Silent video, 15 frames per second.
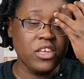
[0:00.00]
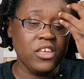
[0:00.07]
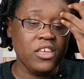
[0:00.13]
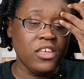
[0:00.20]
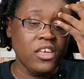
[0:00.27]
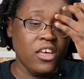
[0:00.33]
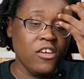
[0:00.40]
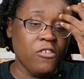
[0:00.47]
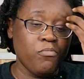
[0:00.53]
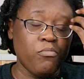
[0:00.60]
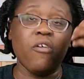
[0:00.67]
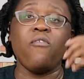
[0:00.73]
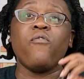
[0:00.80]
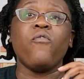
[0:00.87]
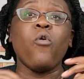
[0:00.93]
really
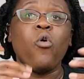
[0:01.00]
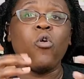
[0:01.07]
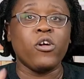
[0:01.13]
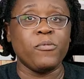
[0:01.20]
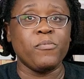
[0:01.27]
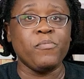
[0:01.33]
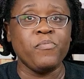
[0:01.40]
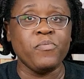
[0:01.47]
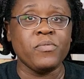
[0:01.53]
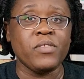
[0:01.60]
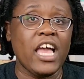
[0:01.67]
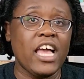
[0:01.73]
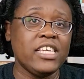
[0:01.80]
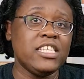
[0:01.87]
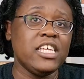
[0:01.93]

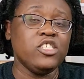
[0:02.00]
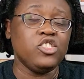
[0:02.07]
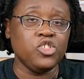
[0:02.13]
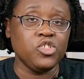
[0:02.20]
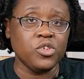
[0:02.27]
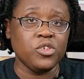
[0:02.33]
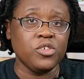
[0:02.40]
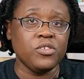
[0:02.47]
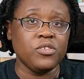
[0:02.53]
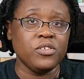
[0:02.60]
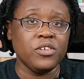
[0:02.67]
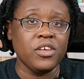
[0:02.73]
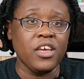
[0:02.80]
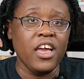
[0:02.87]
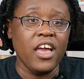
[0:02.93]
perform as they
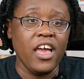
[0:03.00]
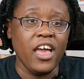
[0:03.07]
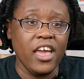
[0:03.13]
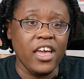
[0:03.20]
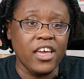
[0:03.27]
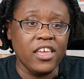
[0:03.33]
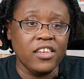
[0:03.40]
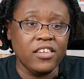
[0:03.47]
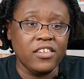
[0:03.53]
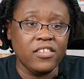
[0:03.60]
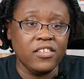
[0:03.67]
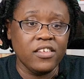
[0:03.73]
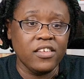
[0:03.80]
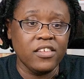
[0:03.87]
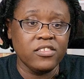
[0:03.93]
should.
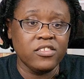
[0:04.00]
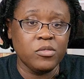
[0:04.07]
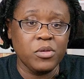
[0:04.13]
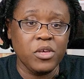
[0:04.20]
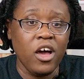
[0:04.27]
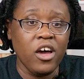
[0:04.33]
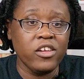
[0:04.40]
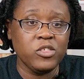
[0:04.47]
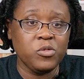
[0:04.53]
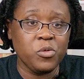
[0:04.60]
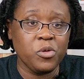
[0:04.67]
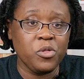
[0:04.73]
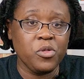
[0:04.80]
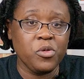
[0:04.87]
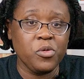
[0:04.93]
And to be
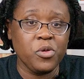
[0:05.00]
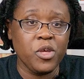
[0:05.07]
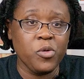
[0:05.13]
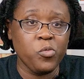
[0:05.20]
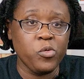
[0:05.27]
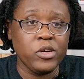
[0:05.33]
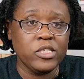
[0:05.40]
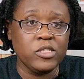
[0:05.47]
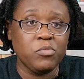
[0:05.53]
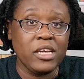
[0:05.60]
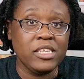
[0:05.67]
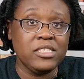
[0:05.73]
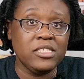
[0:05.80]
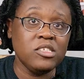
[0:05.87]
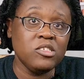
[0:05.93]
honest with you, it
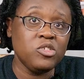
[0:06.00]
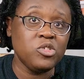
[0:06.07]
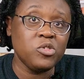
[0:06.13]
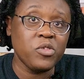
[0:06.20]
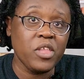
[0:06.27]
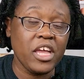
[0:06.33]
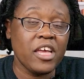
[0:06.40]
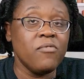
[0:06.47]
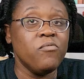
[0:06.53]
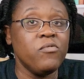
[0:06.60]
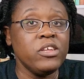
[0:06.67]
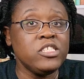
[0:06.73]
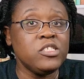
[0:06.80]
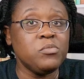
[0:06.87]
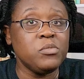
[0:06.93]
was my sister that
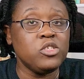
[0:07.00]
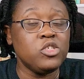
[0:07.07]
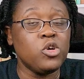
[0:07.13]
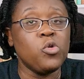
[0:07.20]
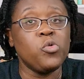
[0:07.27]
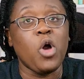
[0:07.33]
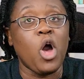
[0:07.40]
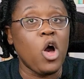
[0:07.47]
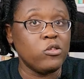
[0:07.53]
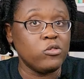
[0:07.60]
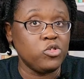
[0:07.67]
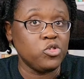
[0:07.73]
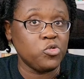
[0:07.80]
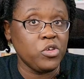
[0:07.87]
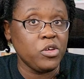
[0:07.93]
convinced me to go to Hollow of
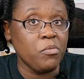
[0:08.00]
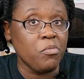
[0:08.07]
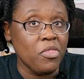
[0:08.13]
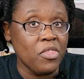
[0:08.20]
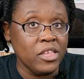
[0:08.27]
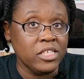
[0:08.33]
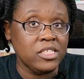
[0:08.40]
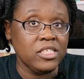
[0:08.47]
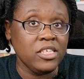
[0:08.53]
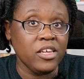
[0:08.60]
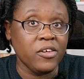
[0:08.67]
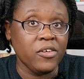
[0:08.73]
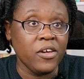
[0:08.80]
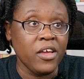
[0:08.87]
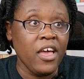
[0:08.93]
Scream this year.
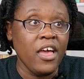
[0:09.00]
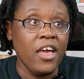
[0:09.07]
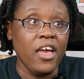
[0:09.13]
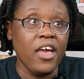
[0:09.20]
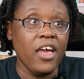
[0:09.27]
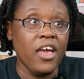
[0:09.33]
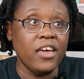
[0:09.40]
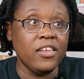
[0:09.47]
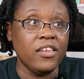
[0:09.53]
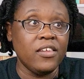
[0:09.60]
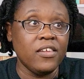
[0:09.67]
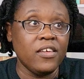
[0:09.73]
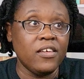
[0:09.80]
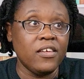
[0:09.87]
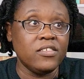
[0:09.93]
And
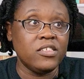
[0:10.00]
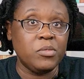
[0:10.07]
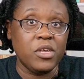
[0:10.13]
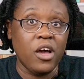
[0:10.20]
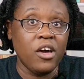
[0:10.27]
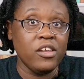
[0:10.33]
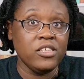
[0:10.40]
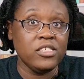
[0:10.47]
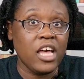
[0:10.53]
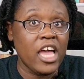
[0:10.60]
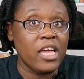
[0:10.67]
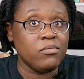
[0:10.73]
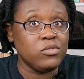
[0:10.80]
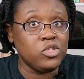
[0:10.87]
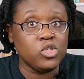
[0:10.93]
to be honest, I
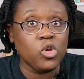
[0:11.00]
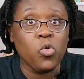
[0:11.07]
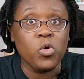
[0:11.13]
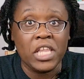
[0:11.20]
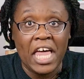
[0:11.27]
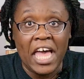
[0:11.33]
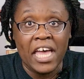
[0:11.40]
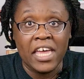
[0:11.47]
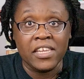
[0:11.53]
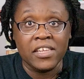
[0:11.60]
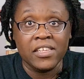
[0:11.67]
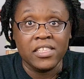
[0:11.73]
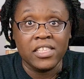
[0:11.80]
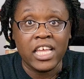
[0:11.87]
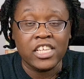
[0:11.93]
am so glad
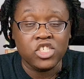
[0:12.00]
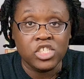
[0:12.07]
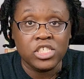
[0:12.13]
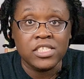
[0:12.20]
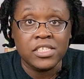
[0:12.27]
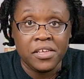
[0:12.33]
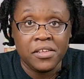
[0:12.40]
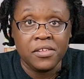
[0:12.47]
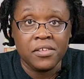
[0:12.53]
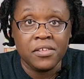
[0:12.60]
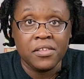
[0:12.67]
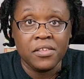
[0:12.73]
that she did.